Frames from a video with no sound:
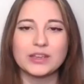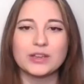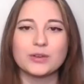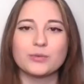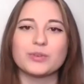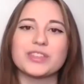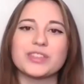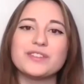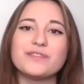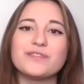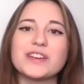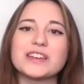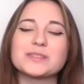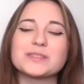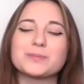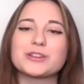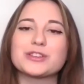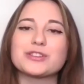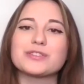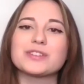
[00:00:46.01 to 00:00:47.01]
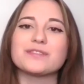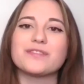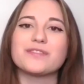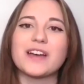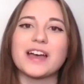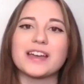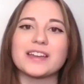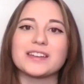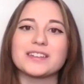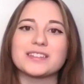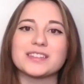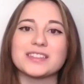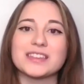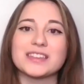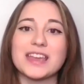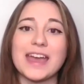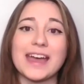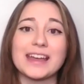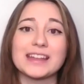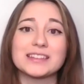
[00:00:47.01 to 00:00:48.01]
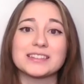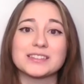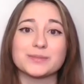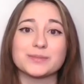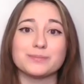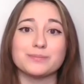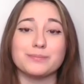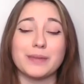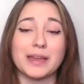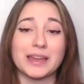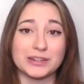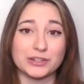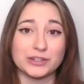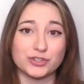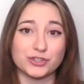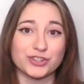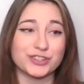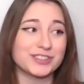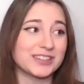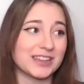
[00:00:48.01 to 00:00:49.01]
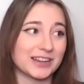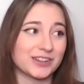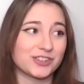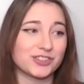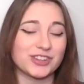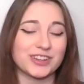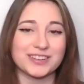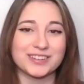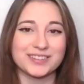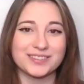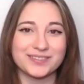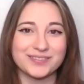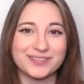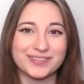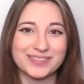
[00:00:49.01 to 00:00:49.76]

Within Facebook, you can find the Ads Manager section.